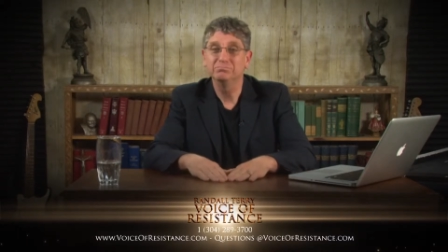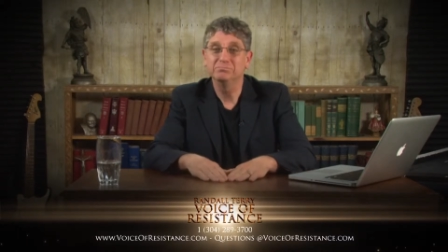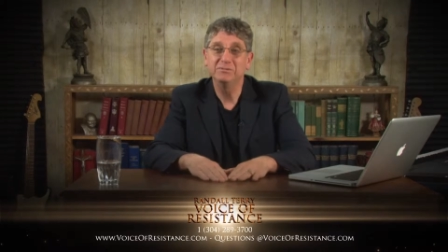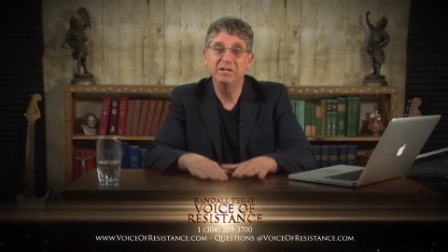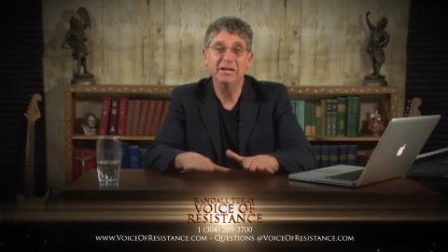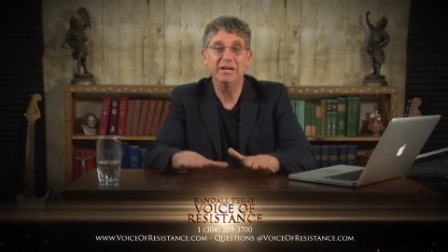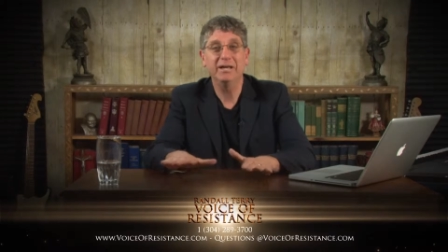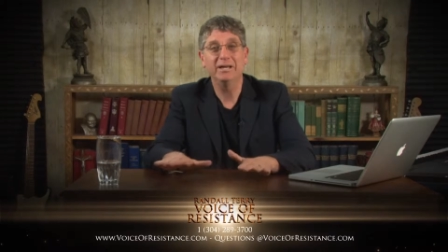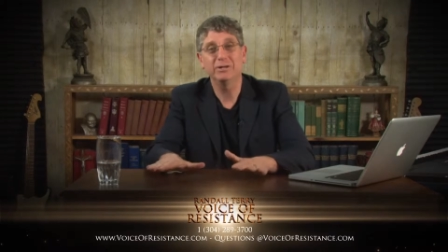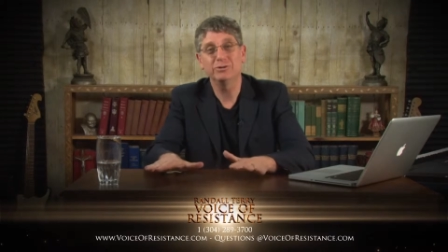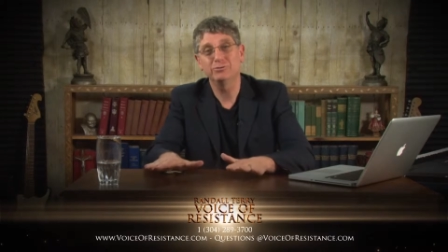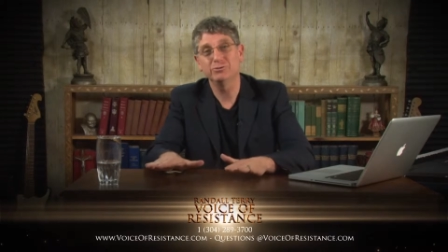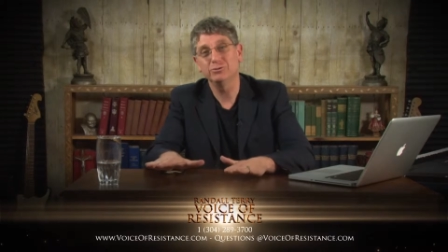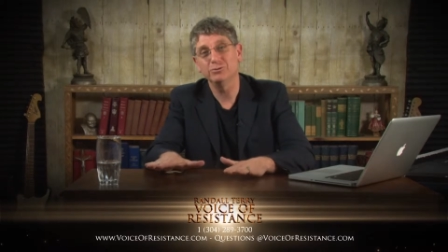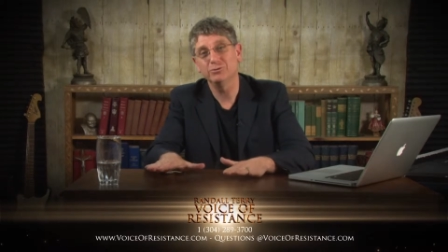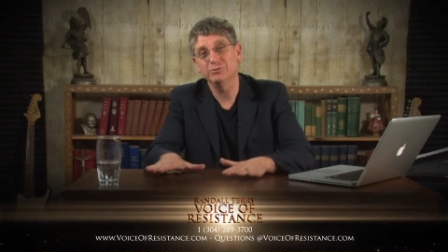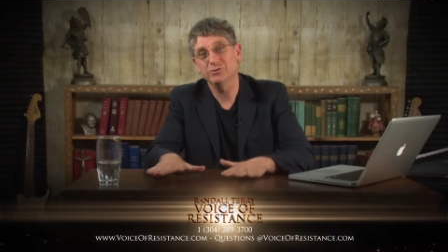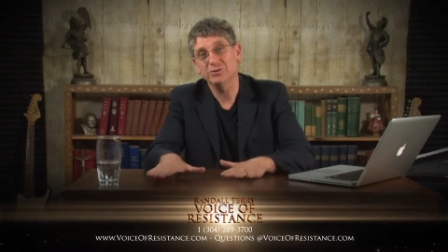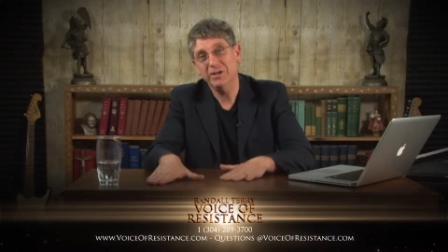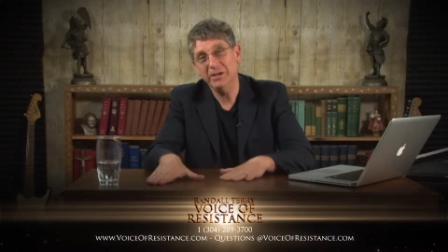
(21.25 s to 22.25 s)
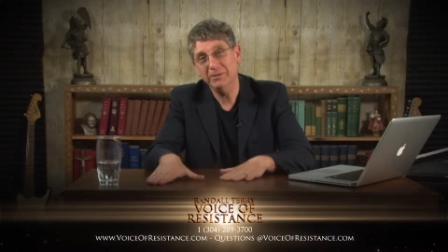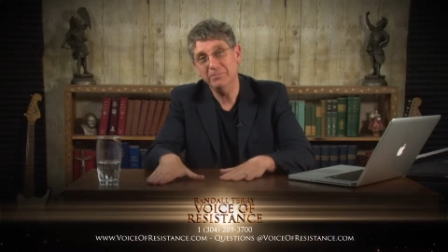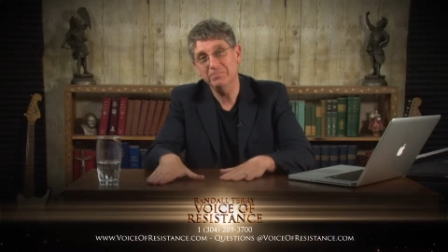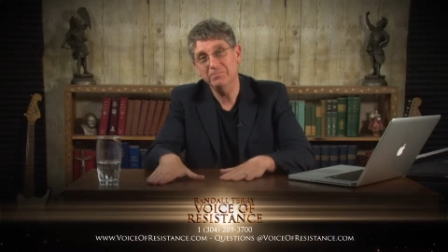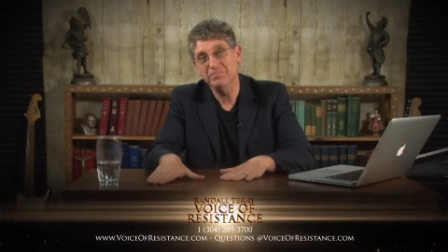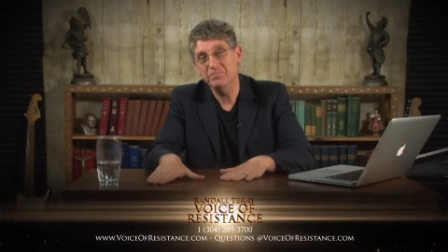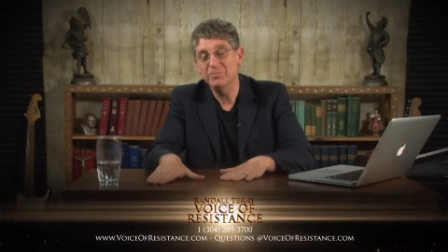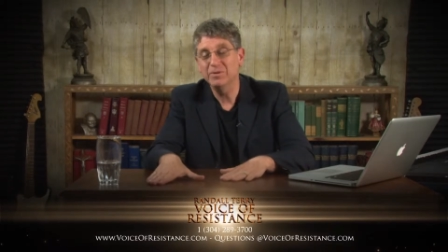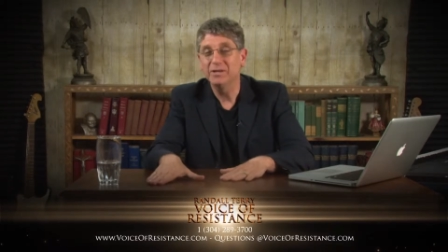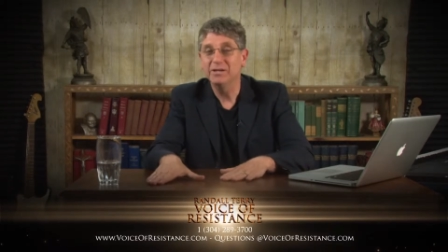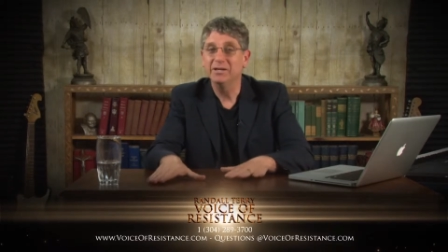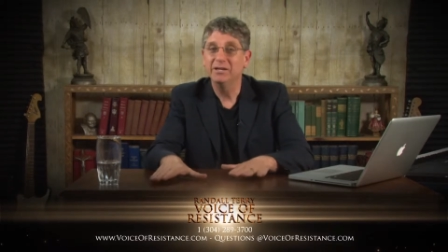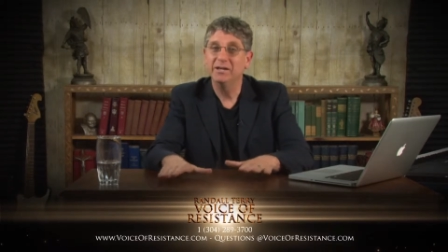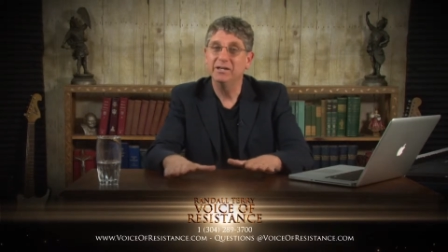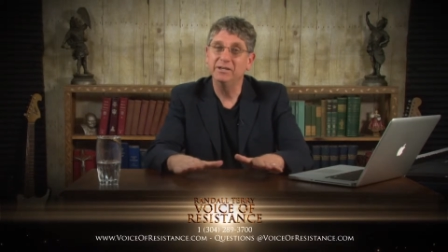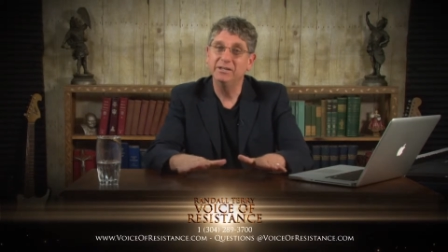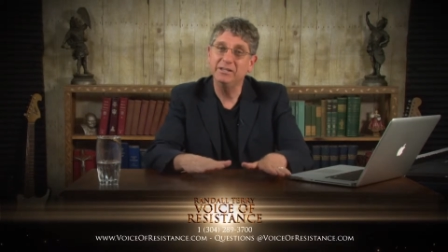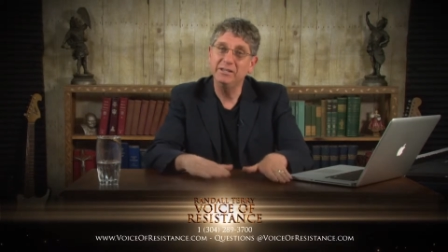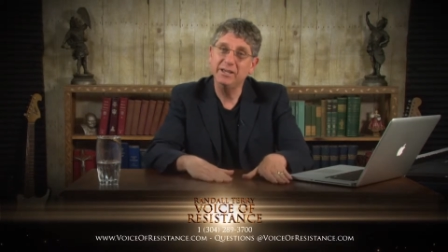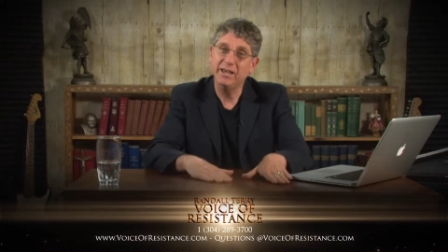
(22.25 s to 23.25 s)
then I introduced him,
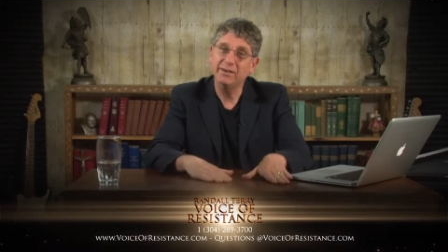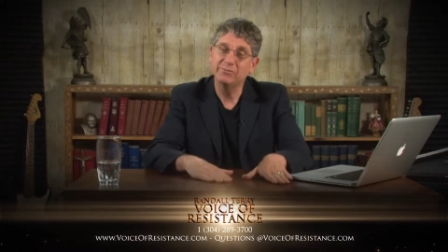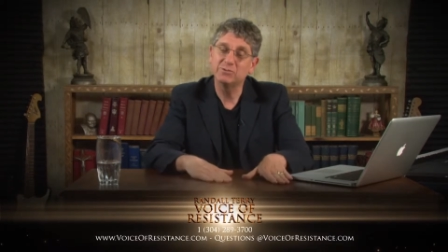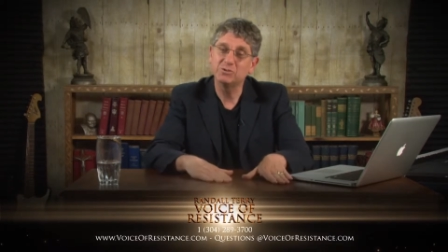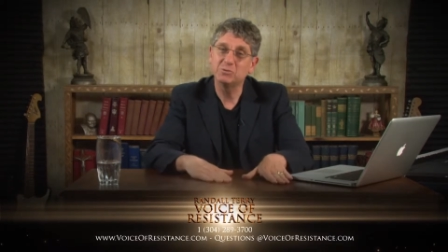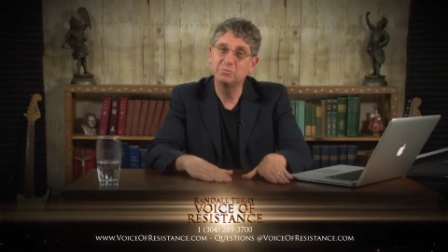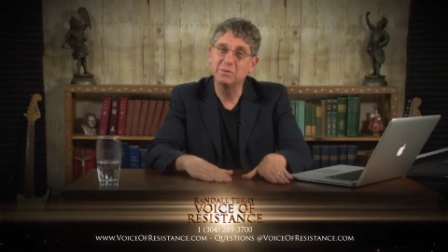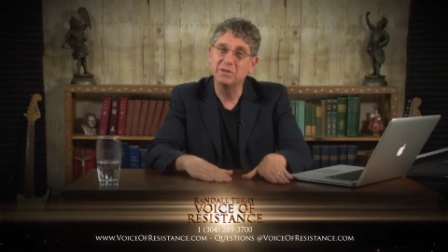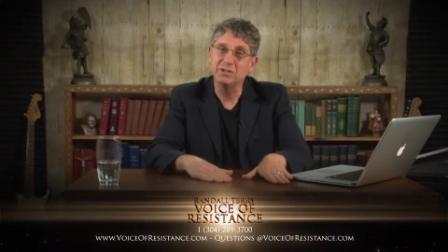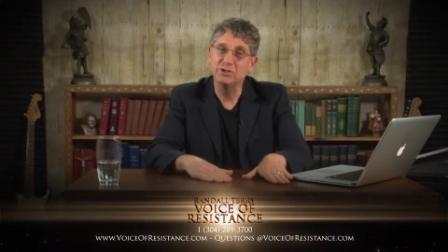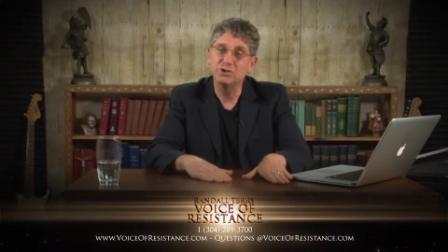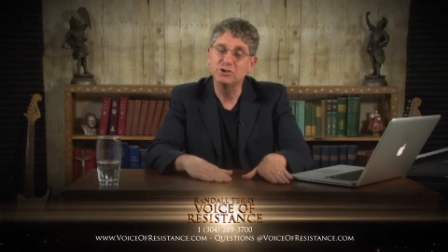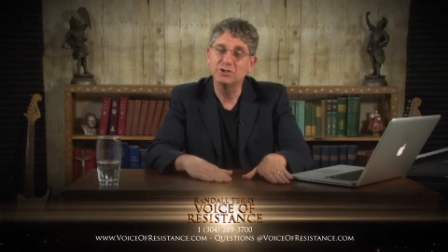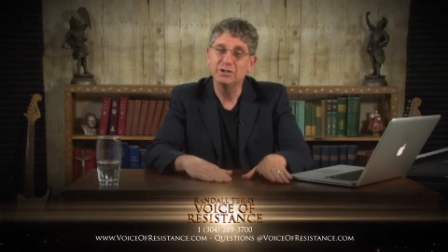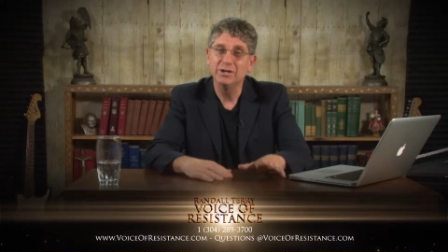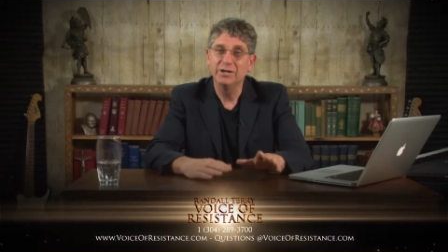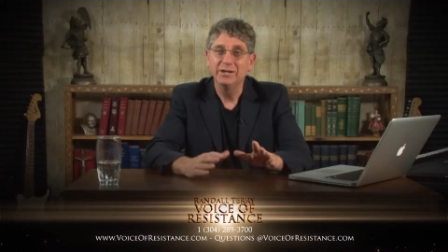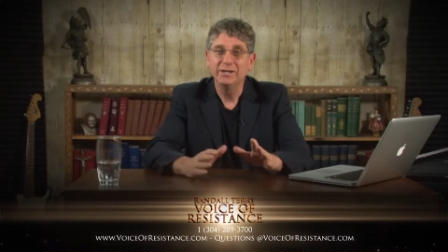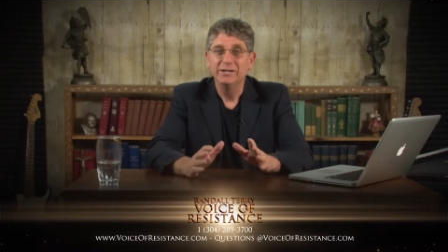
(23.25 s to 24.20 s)
and he gave a speech,